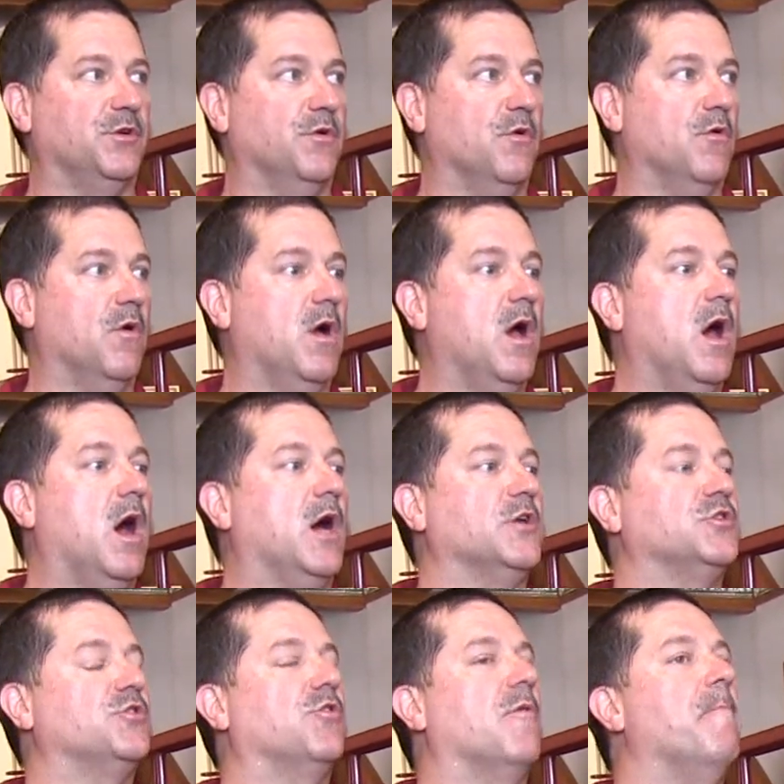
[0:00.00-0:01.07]
II, a
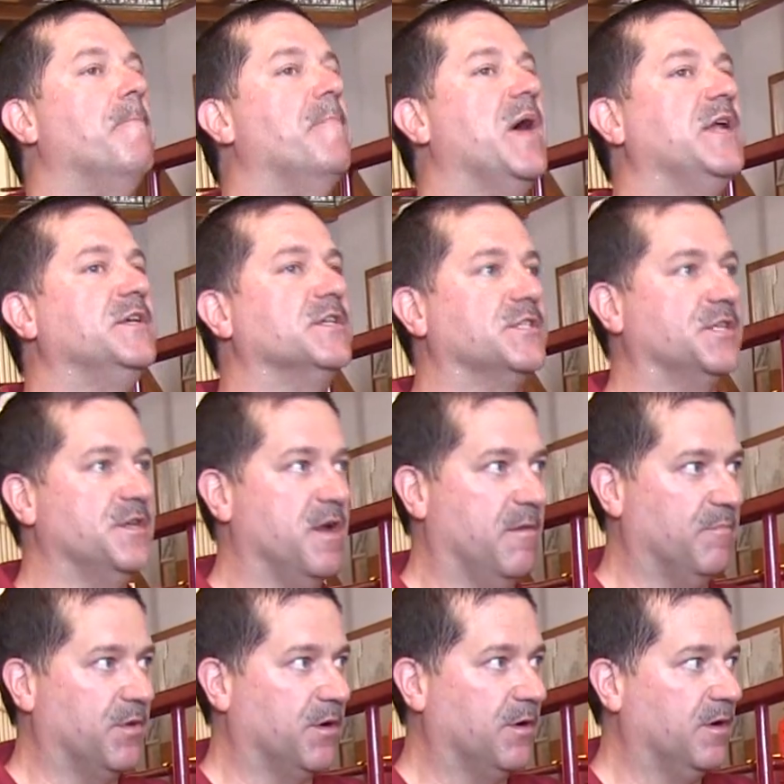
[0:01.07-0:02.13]
tremendous
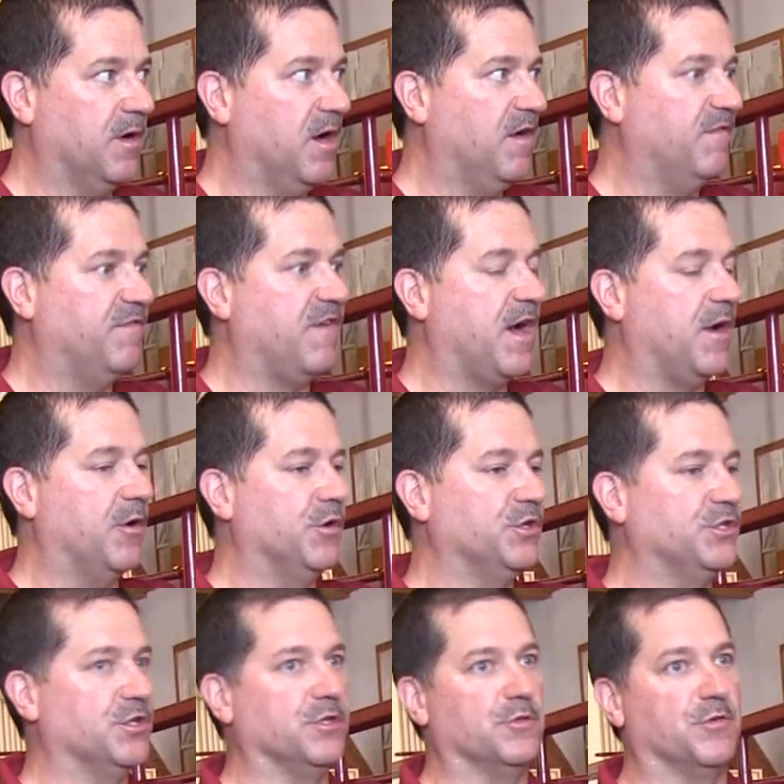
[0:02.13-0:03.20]
number of fire
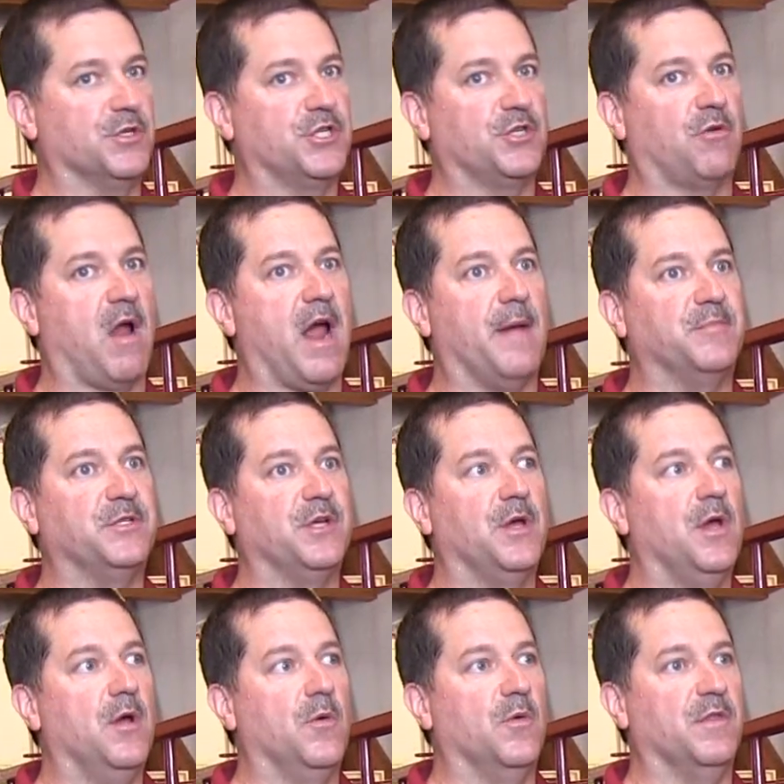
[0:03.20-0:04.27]
engines were scrapped
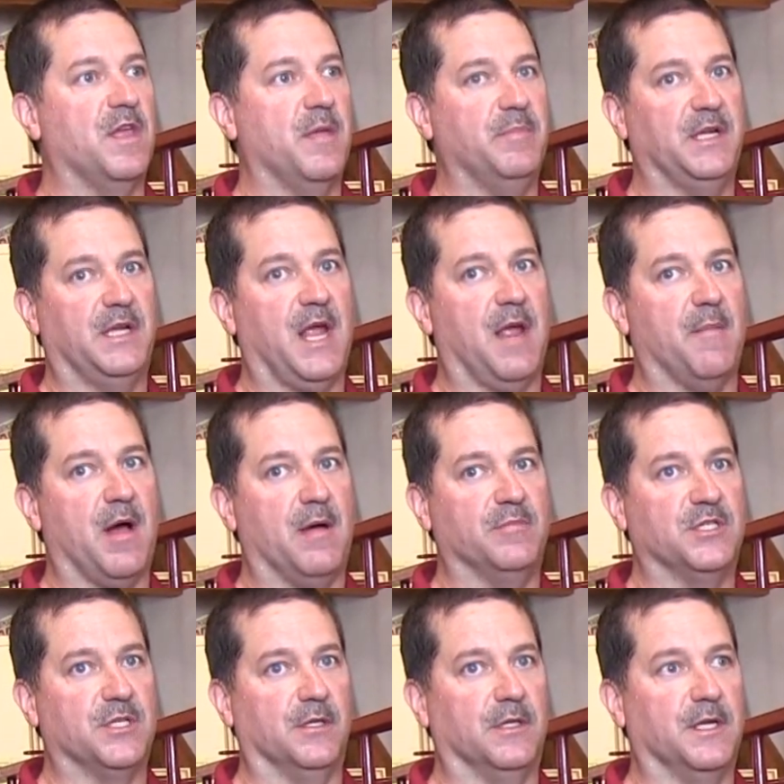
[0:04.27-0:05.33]
when they became
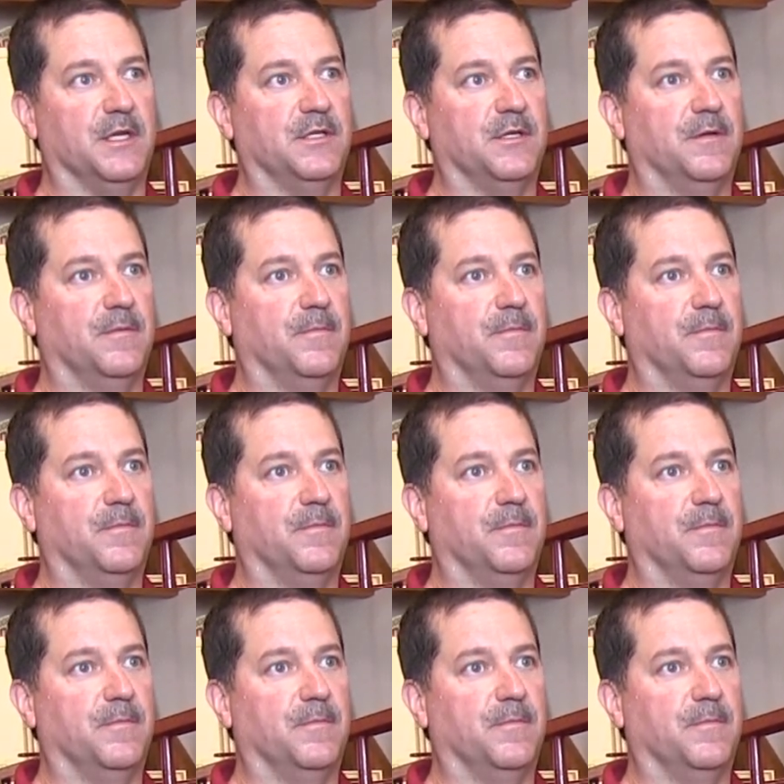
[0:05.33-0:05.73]
obsolete.